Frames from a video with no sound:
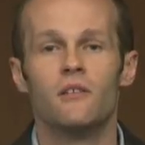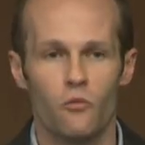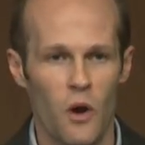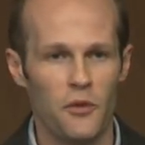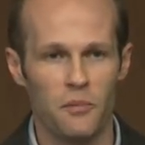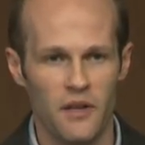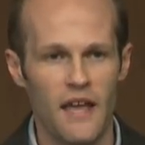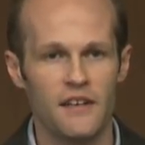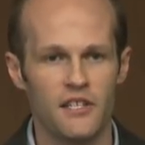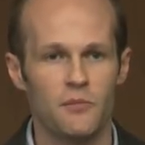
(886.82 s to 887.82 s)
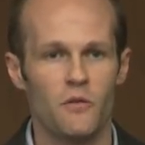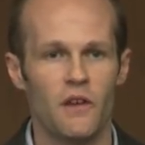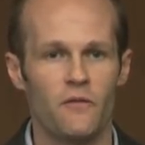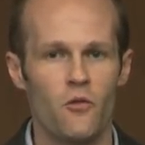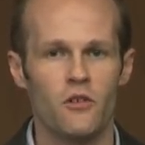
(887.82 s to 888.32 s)
what the plan is
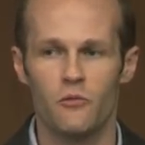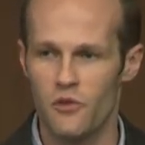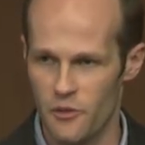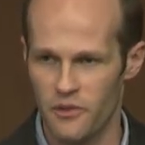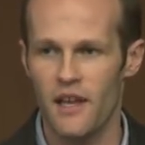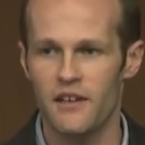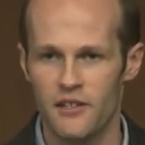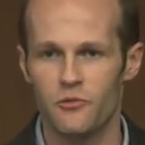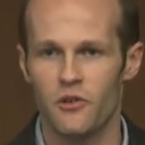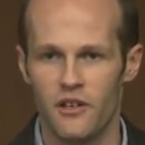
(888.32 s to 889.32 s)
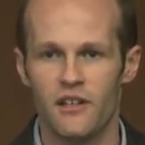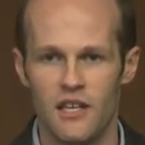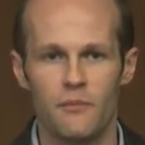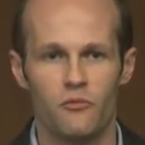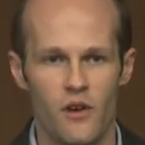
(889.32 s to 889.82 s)
moving forward, where the plan is we're going to
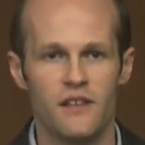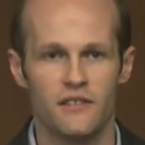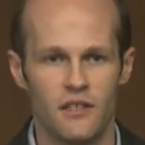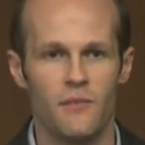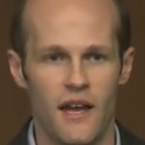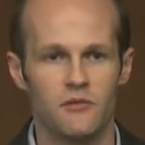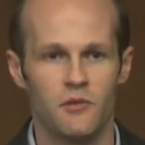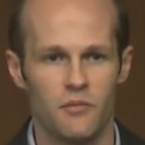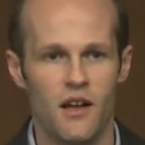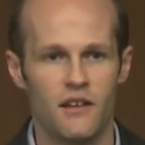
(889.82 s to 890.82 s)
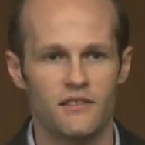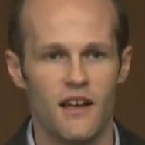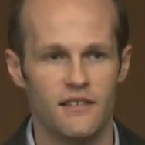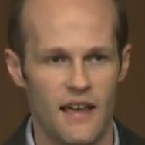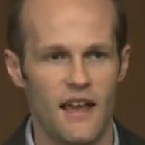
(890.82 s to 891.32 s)
keep raising the maximum block
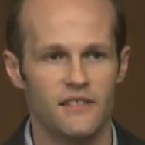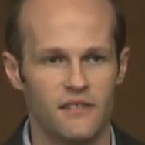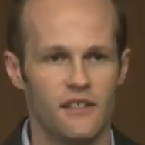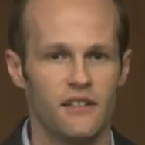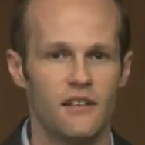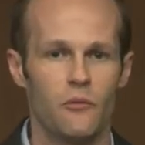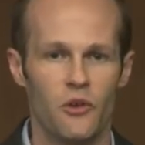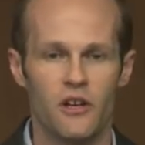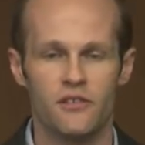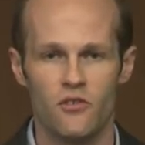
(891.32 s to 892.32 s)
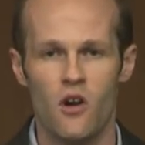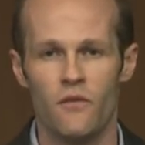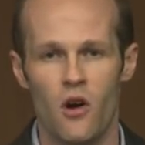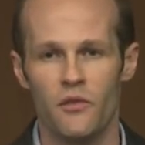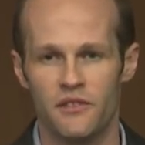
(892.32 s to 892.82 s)
size as needed, and we're going to solve
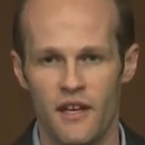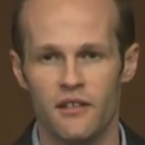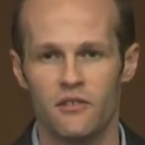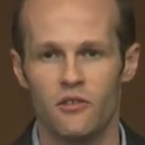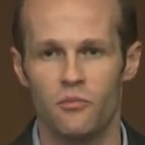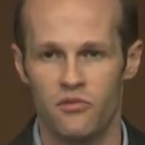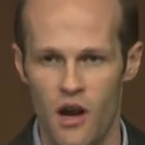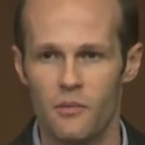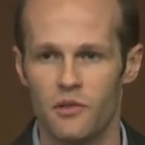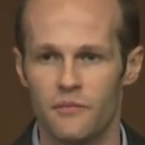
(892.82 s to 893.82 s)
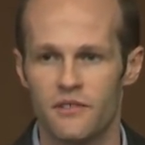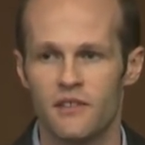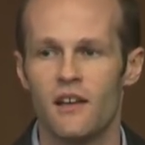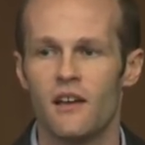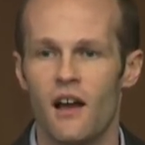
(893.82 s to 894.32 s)
all the technical problems
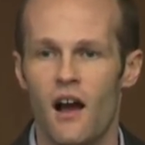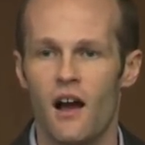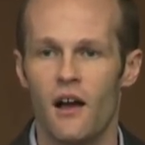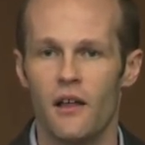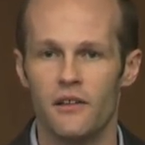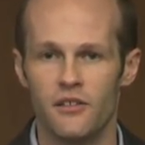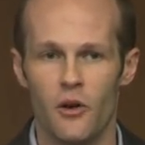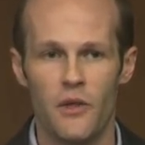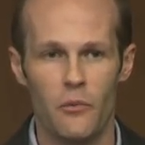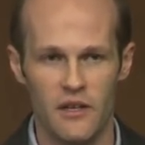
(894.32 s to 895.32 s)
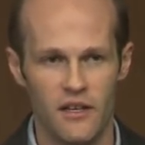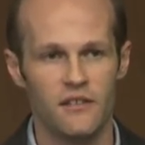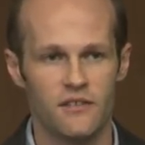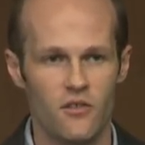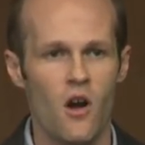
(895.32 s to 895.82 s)
uh, you know, that we need
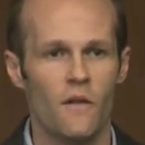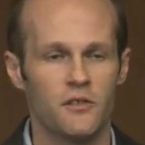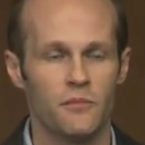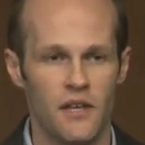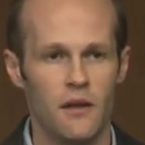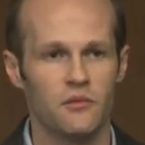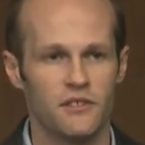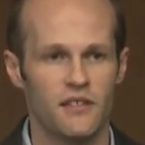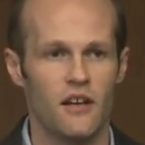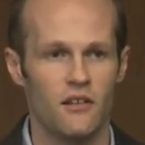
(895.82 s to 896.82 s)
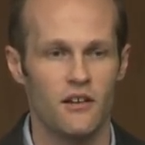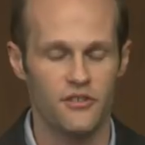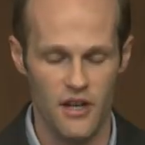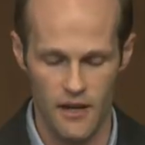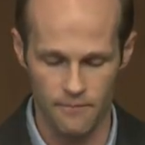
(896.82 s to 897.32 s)
to solve to be able to scale on
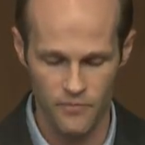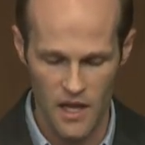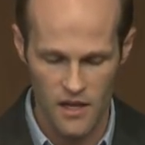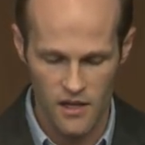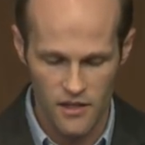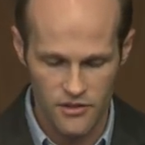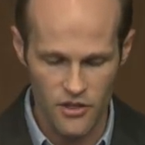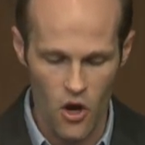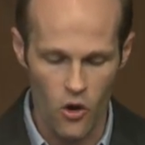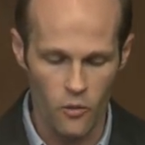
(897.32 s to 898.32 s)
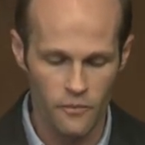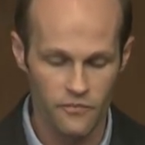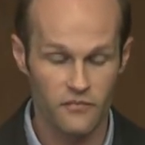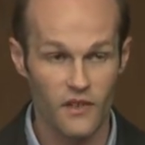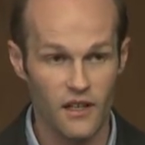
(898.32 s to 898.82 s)
chain. So
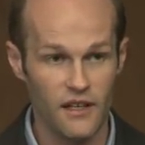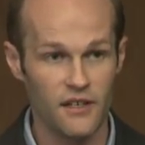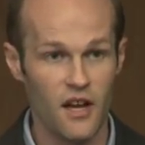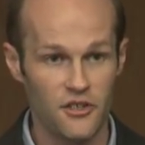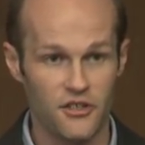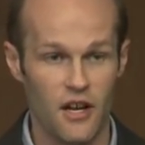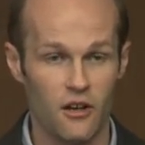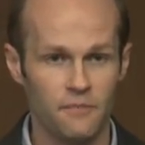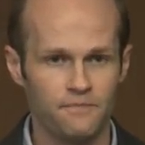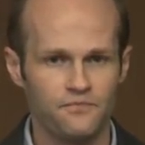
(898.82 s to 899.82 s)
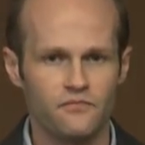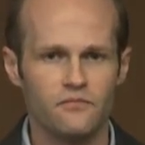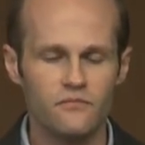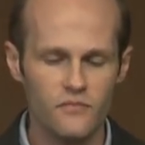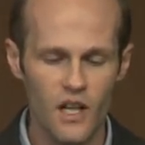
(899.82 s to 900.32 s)
in a nutshell,
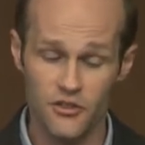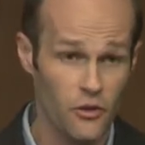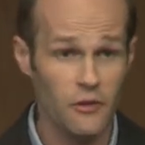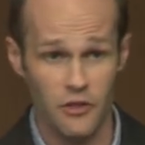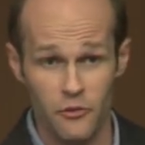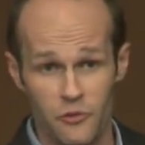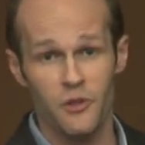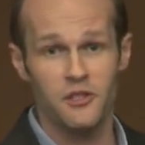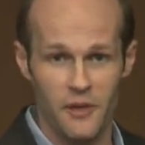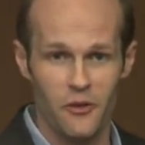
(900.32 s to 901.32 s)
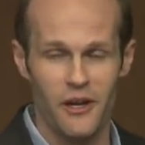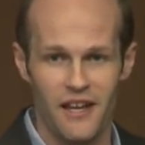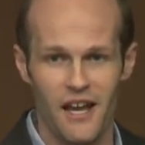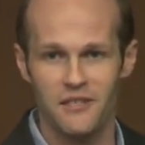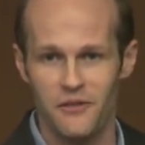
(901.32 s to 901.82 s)
so anyway, so we switched to Bitcoin
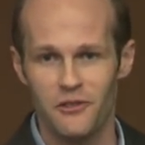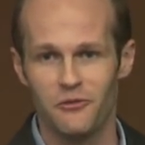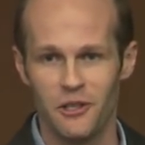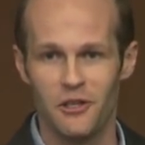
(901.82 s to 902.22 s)
Cash. Fees are really